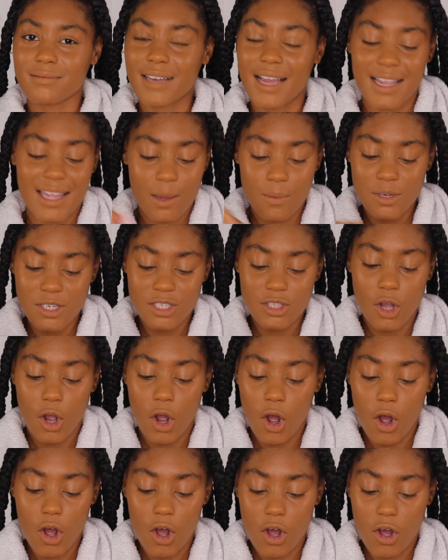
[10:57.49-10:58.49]
Like, can we just
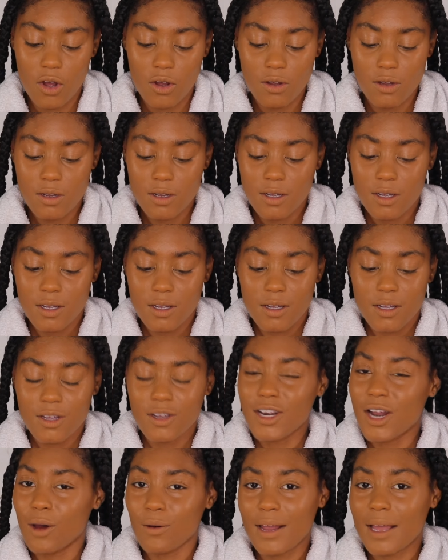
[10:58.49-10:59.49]
all,
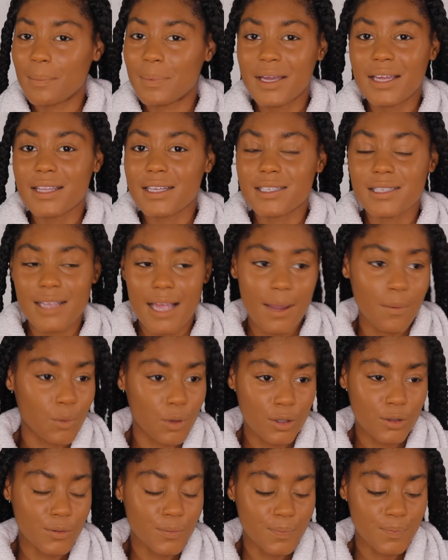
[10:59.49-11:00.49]
you know, like be in the same
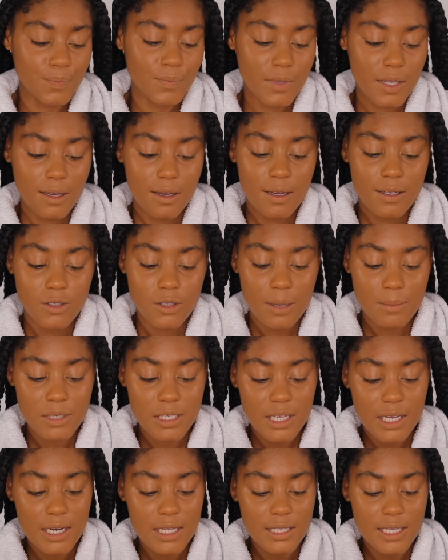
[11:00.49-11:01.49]
room? So I'm
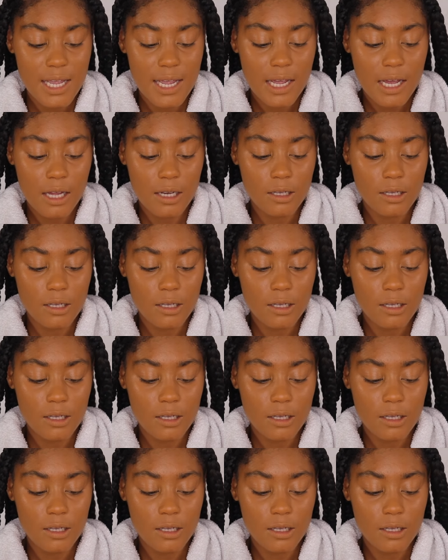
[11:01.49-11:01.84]
just gonna take a